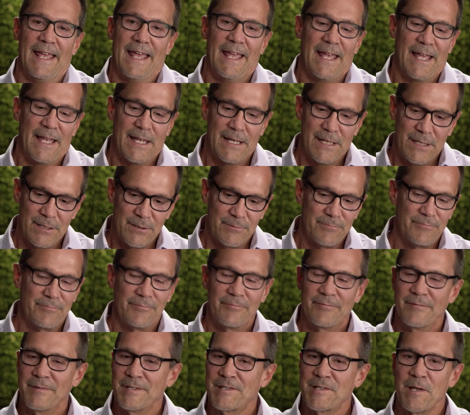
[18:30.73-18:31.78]
And
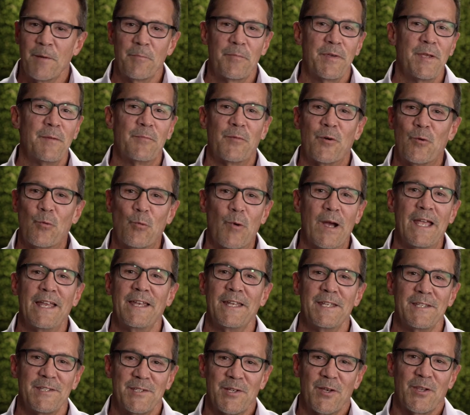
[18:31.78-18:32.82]
some people
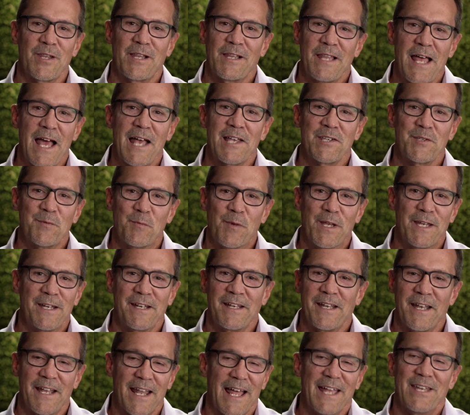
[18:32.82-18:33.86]
wait until the last
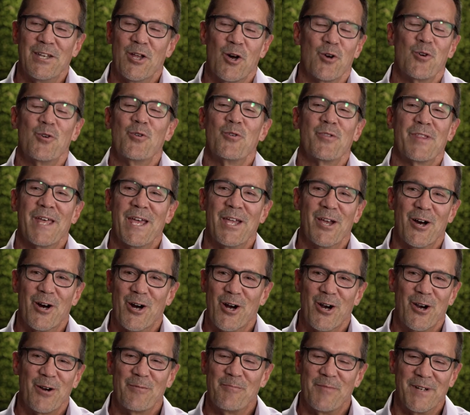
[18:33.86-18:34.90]
minute, and I know who they
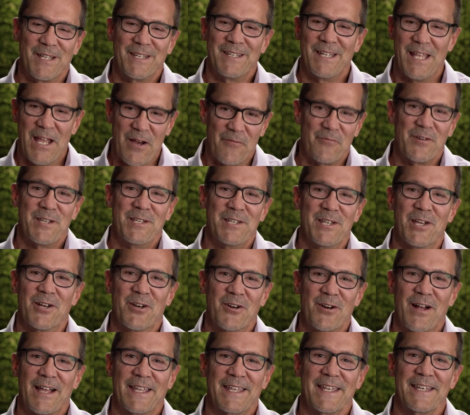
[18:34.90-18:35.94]
are, but every
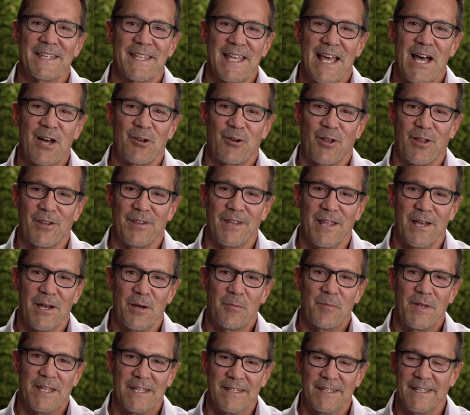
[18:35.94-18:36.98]
year I can count on
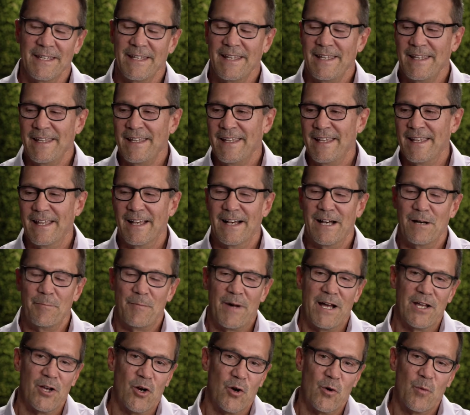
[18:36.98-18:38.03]
them. And
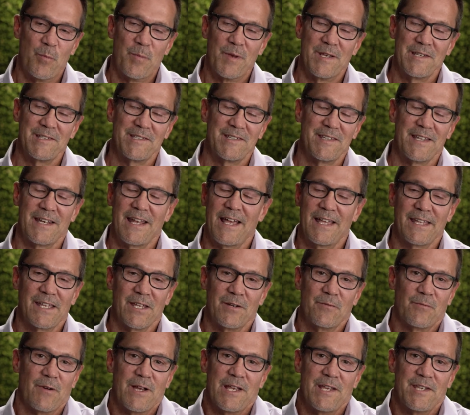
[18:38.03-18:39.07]
my hope is that I
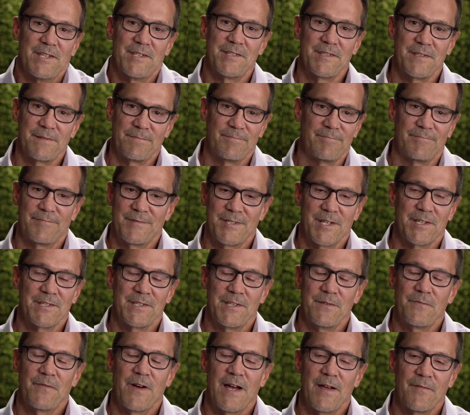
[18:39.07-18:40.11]
can raise
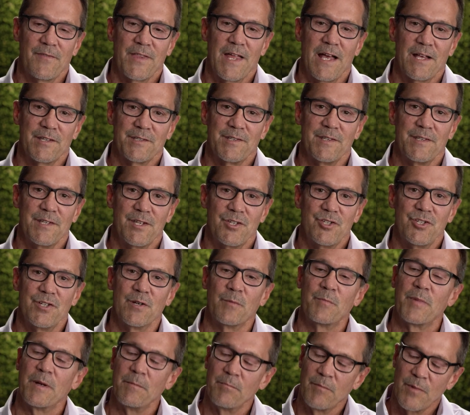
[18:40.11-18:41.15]
$65,000 this
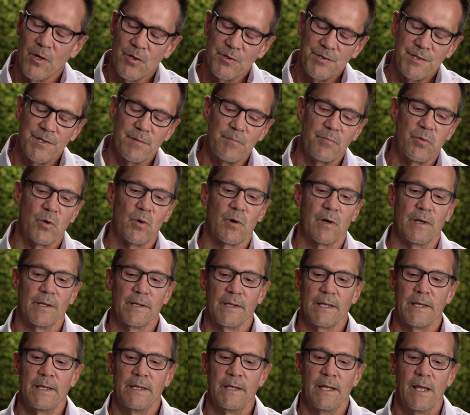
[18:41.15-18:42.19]
year. But most
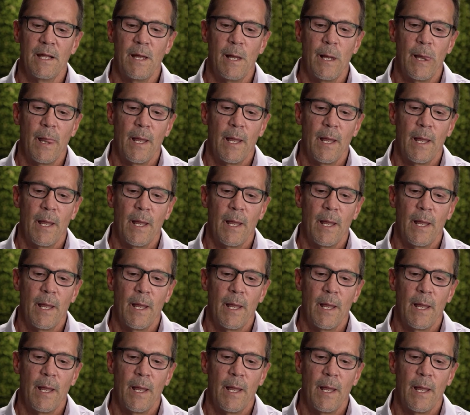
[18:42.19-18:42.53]
importantly,